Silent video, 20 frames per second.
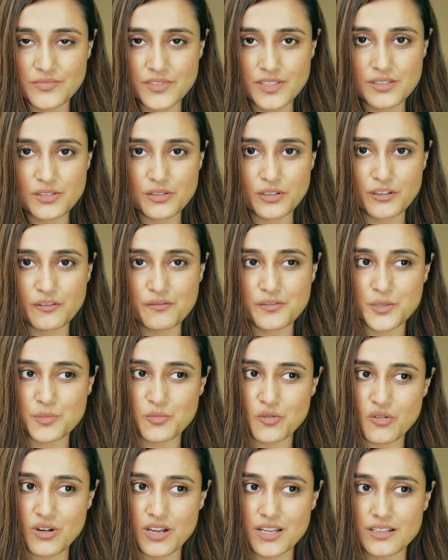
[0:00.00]
so you've
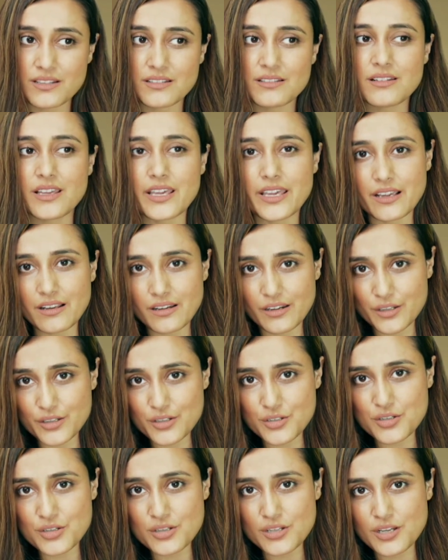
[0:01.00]
spoken
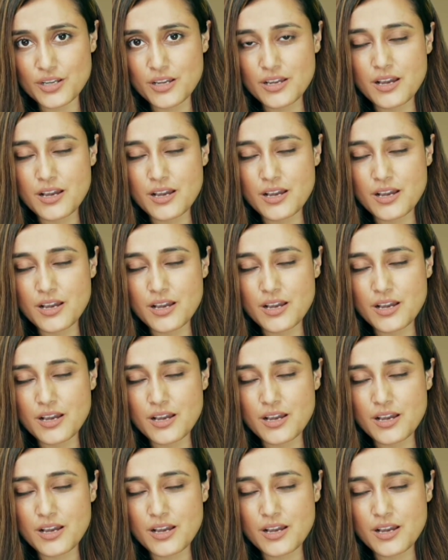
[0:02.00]
English,